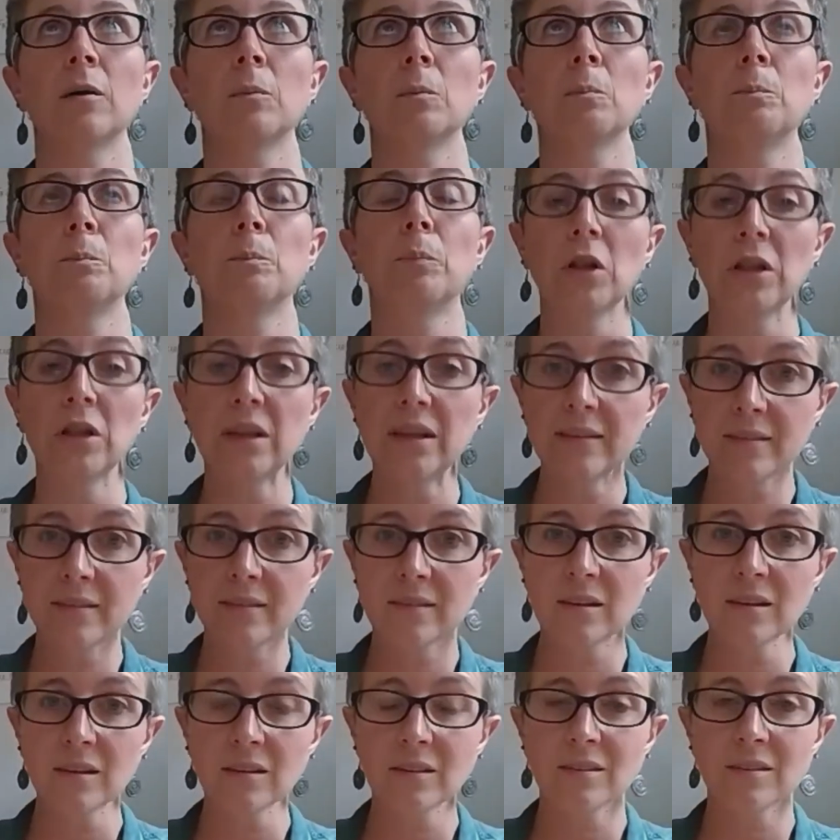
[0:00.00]
bully
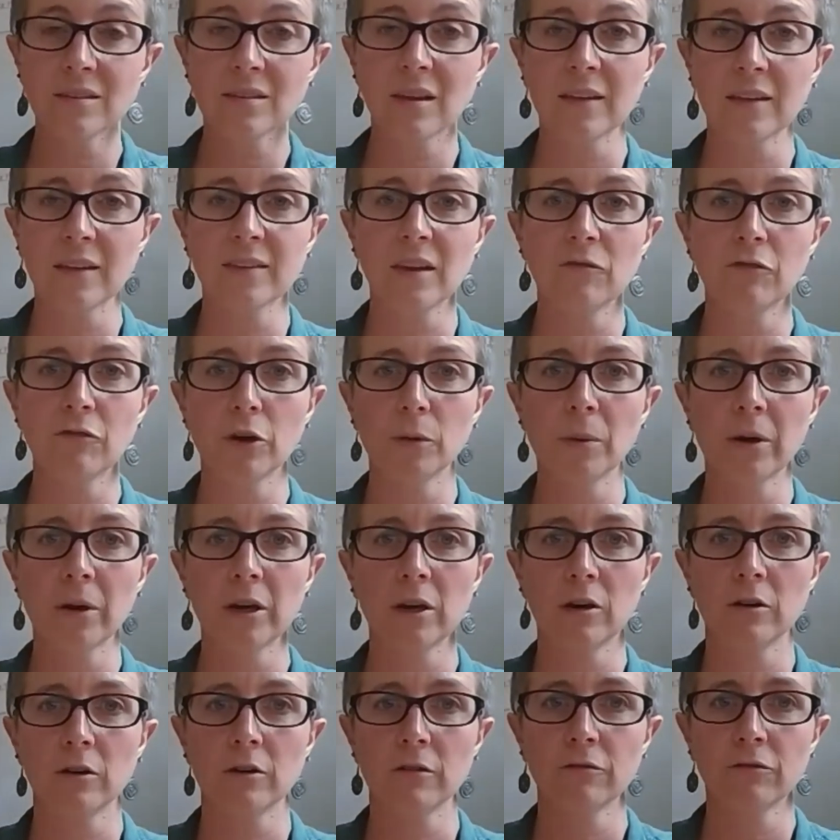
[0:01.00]
sticks. Has everybody
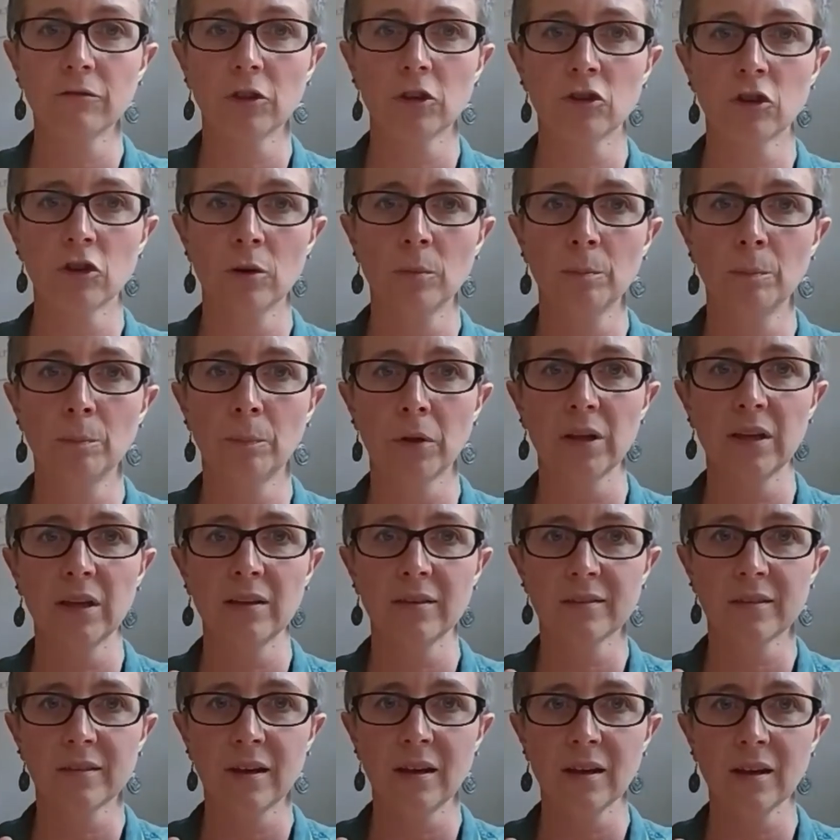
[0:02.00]
heard of the term bully
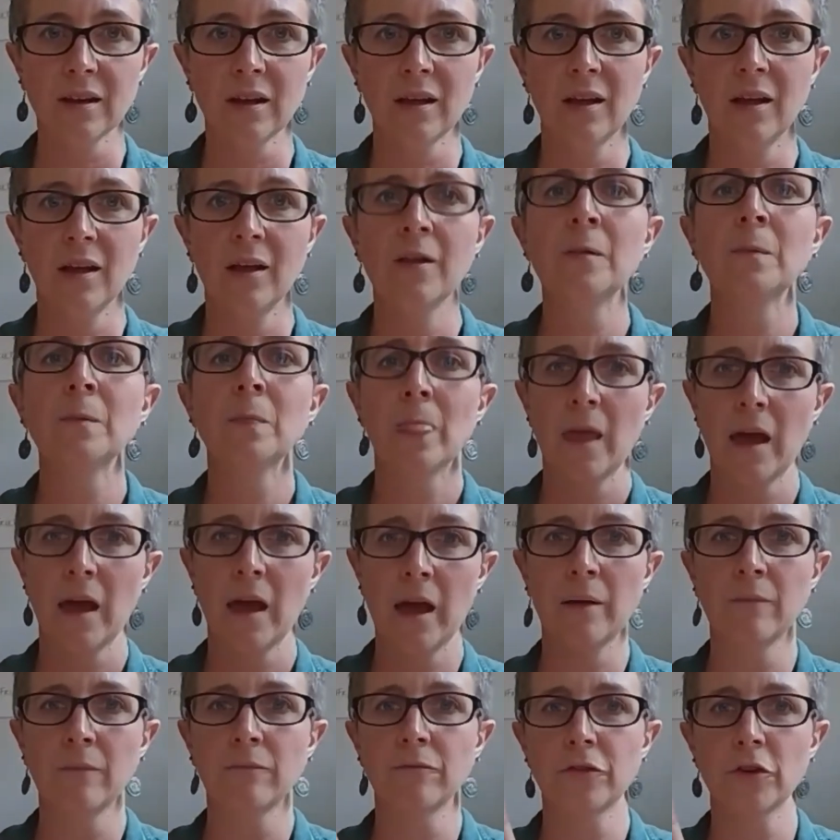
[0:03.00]
stick?
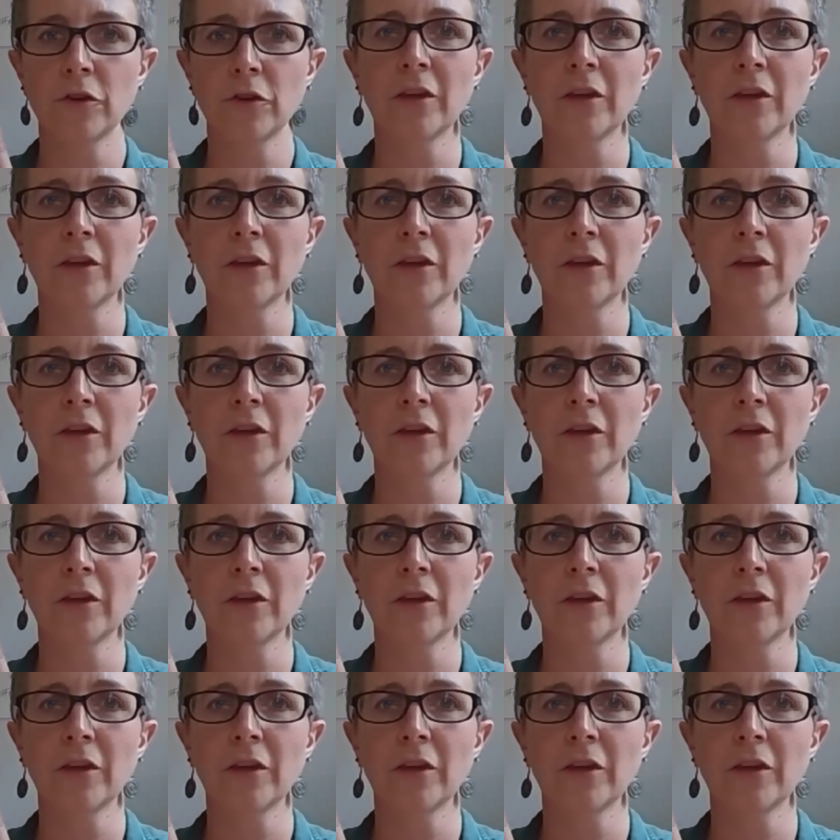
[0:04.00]
For